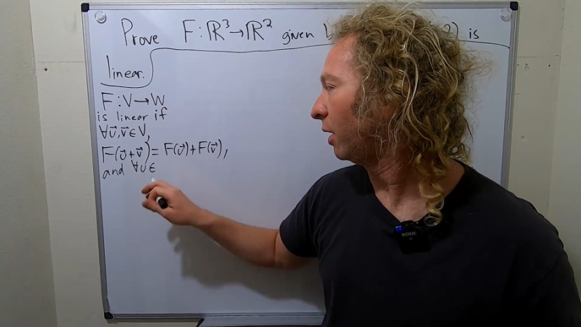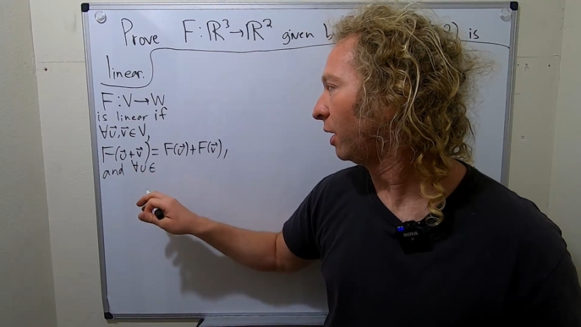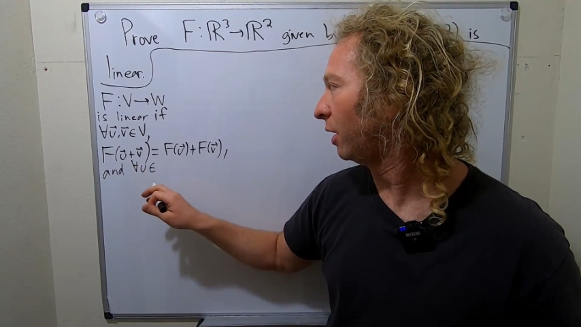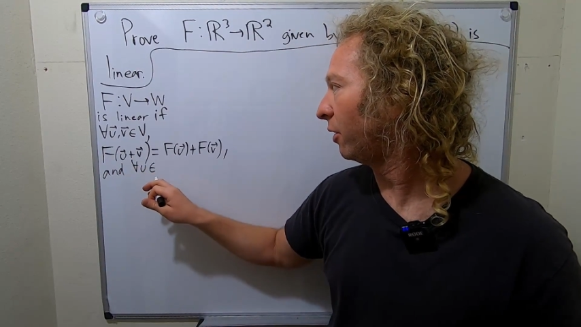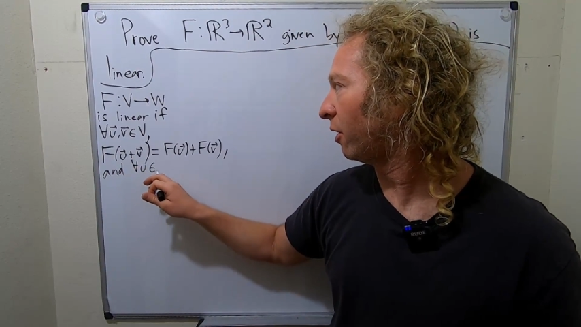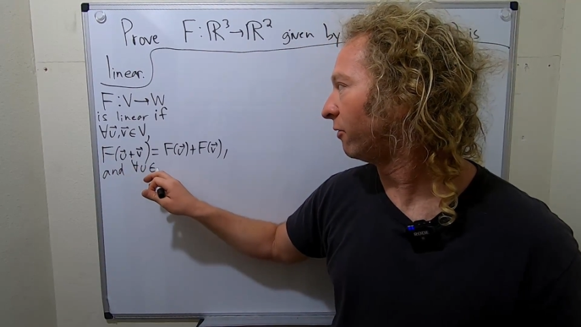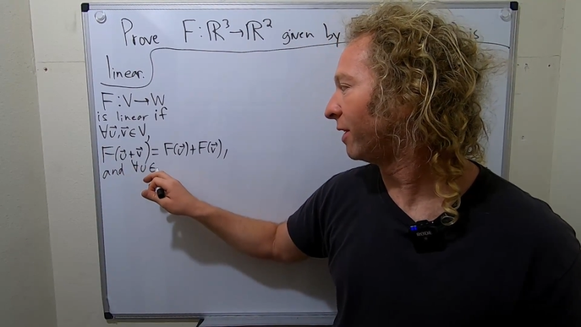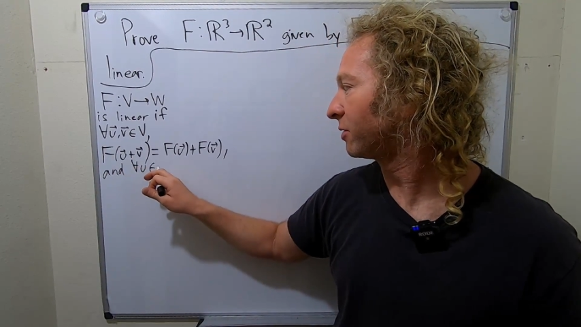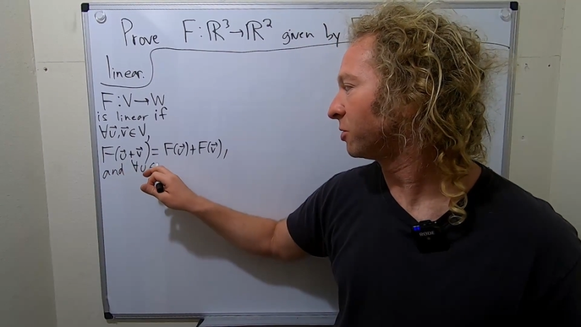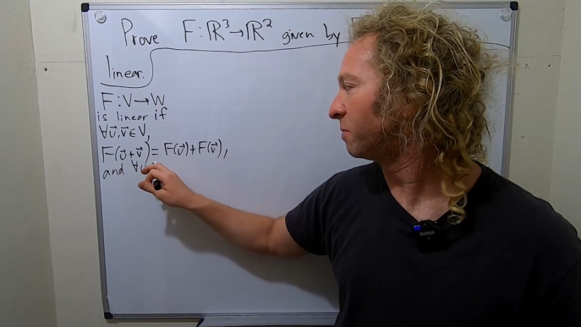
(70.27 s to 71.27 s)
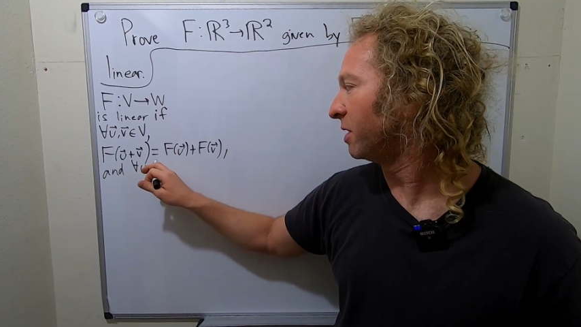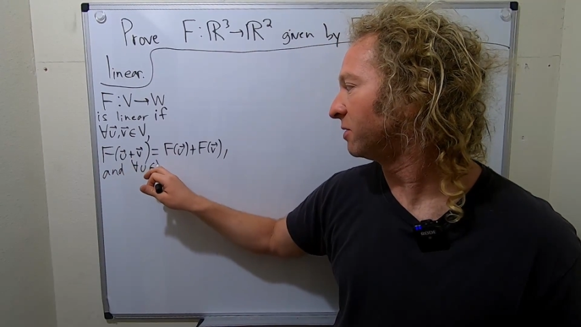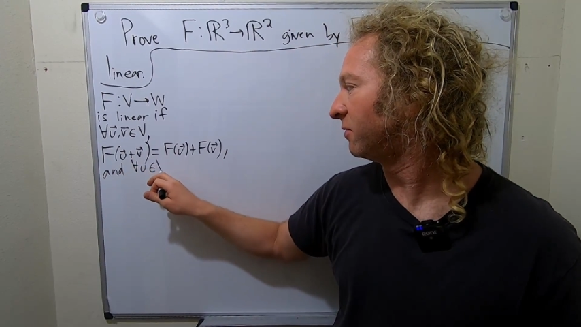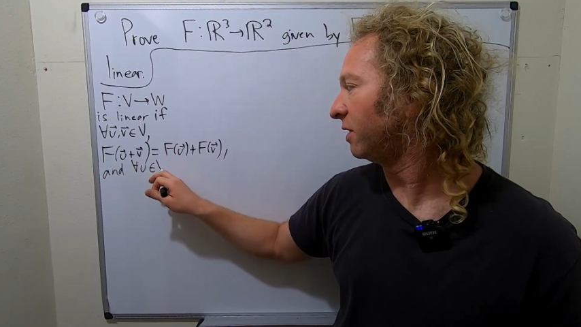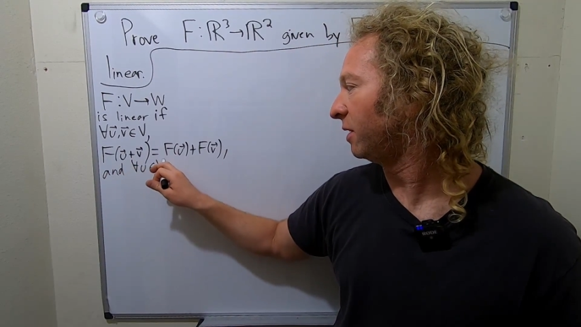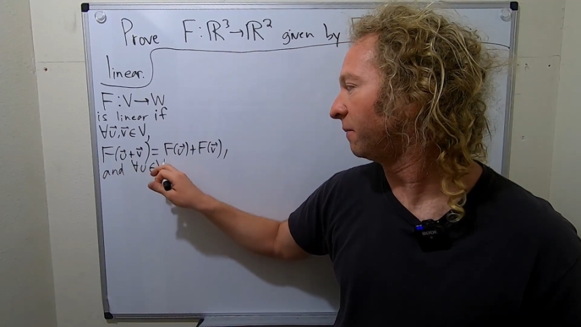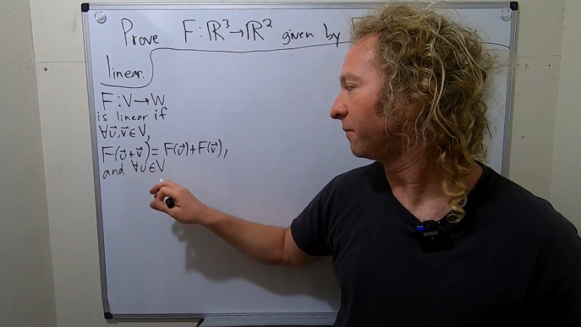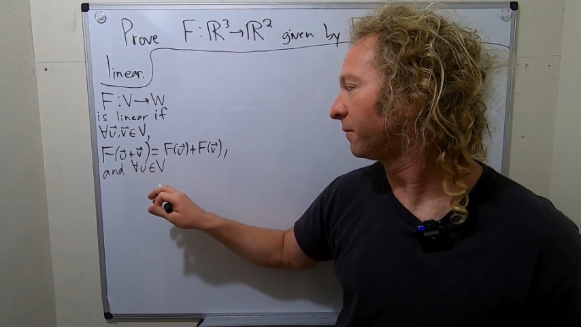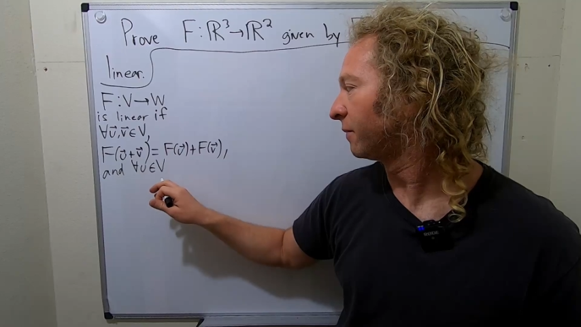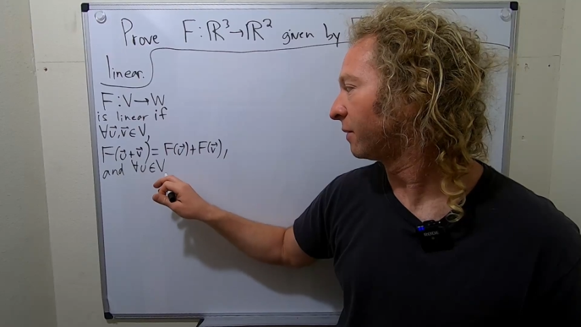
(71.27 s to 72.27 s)
in our vector space v,
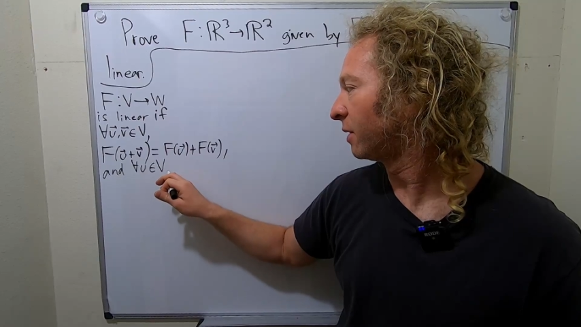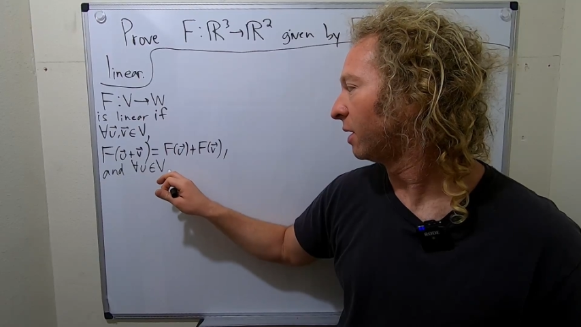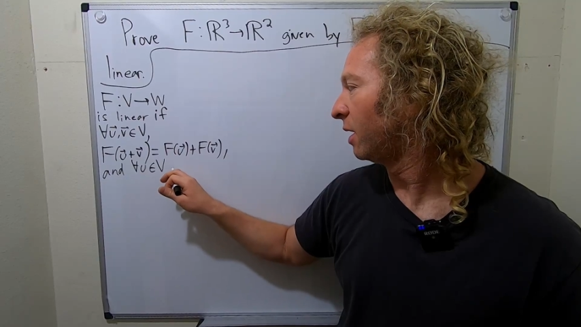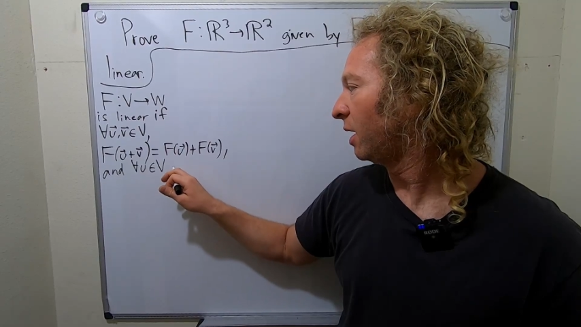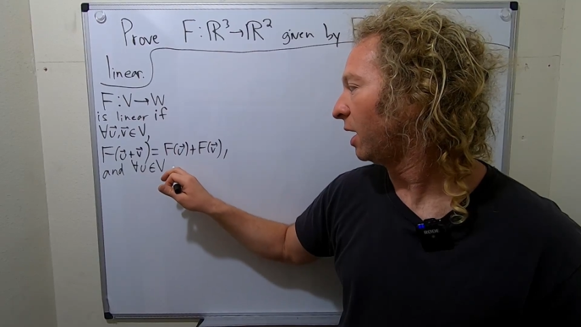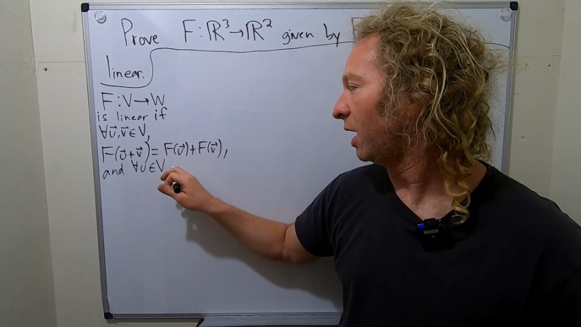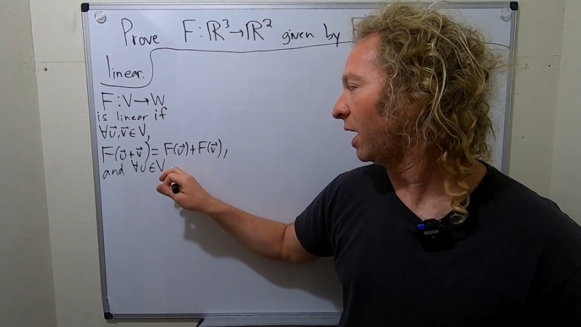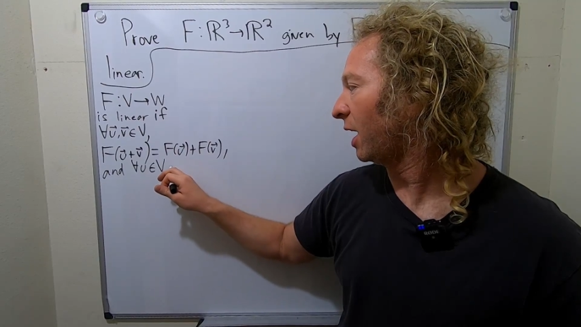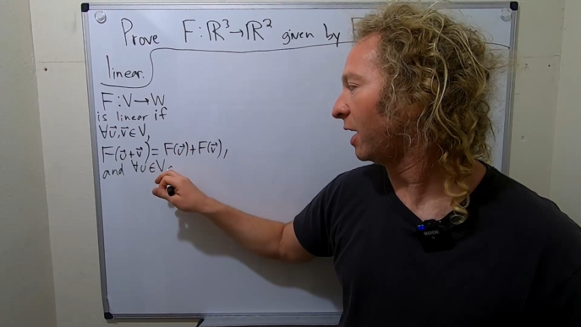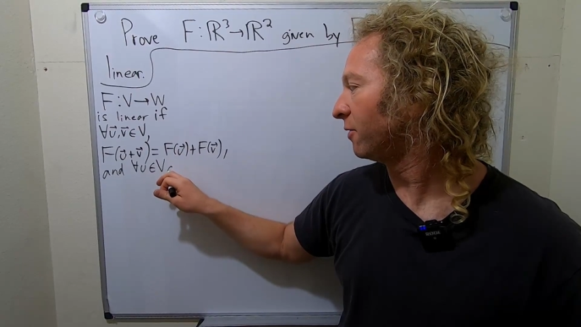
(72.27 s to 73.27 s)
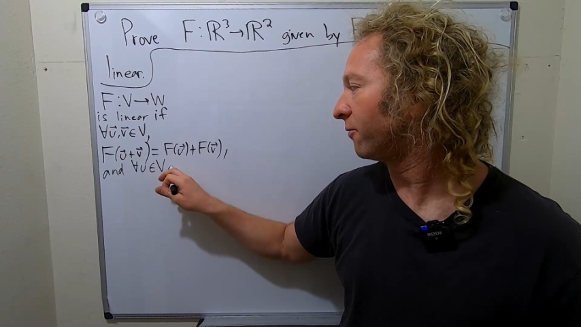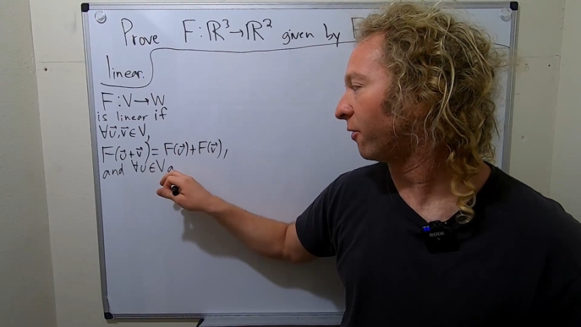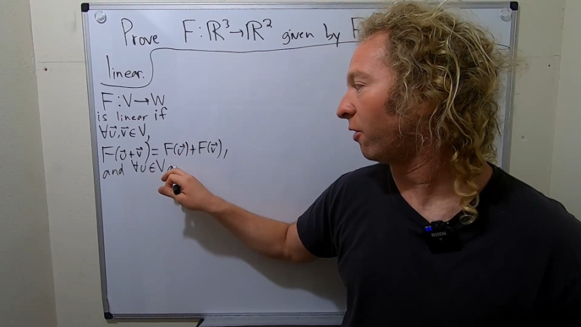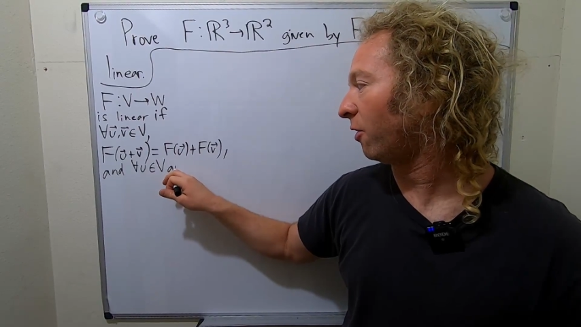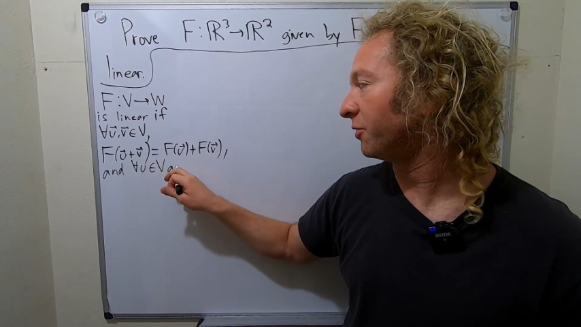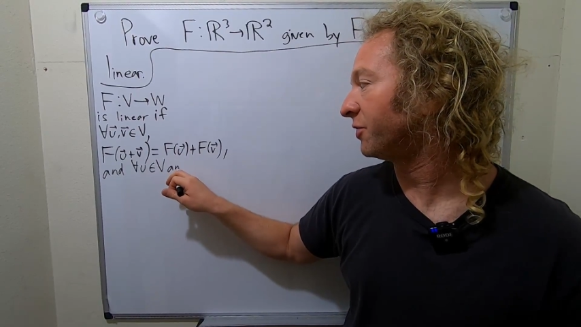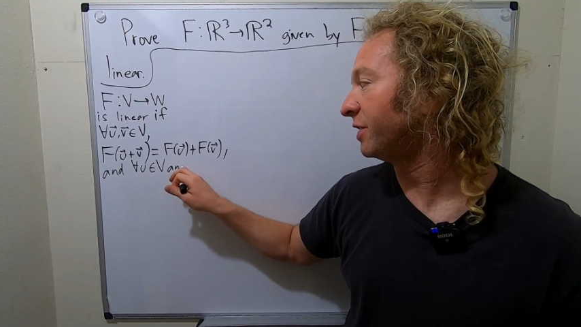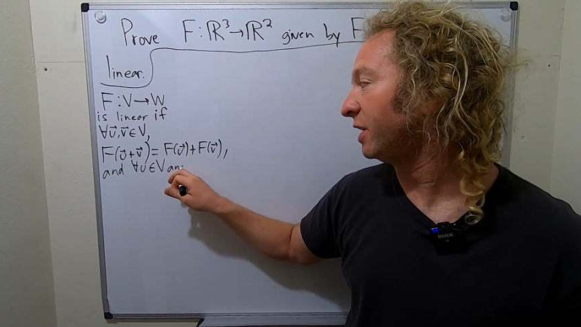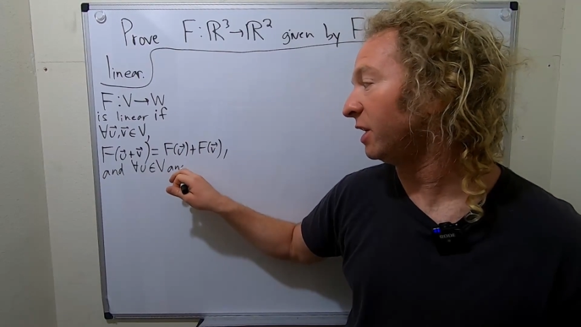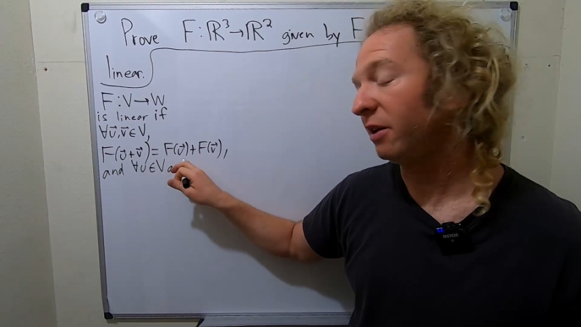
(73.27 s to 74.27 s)
and for all
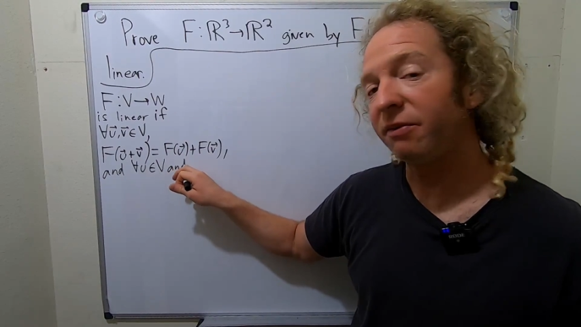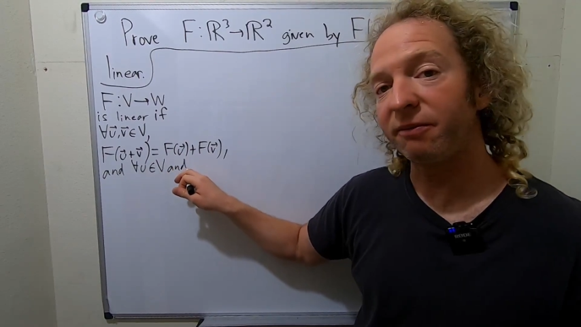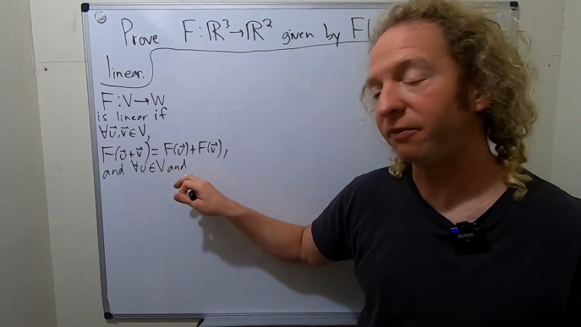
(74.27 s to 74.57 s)
c